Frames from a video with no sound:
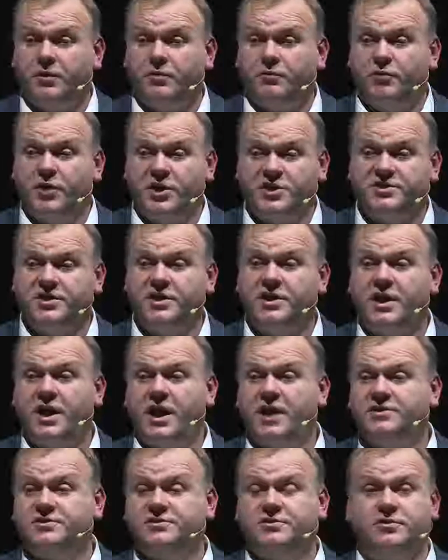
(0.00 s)
reasoning
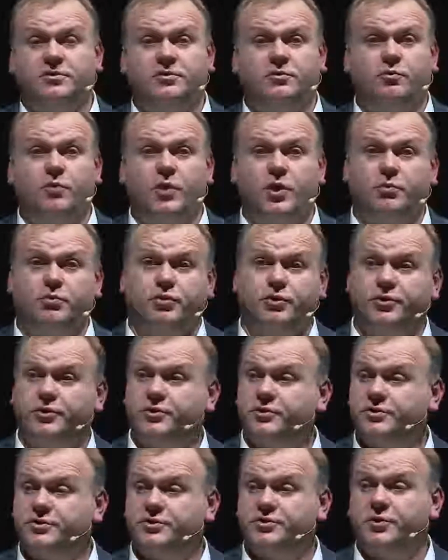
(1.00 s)
as to what a
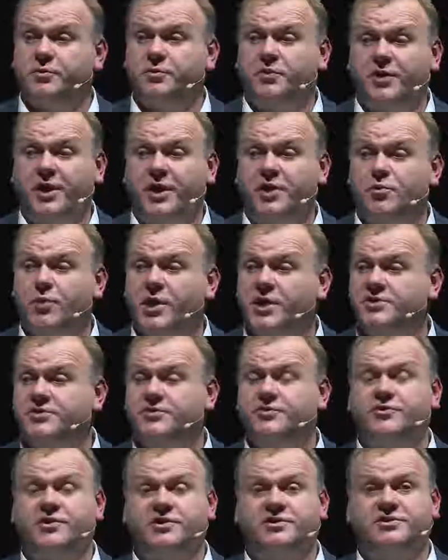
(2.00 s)
prudent superannuation
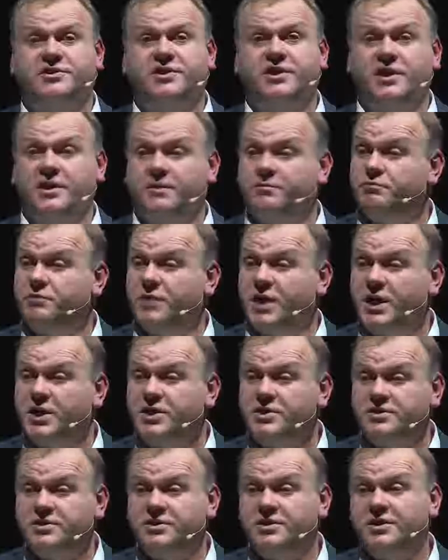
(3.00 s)
trustee
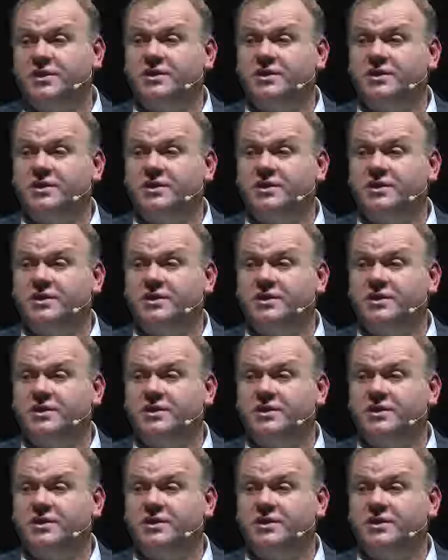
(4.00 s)
is.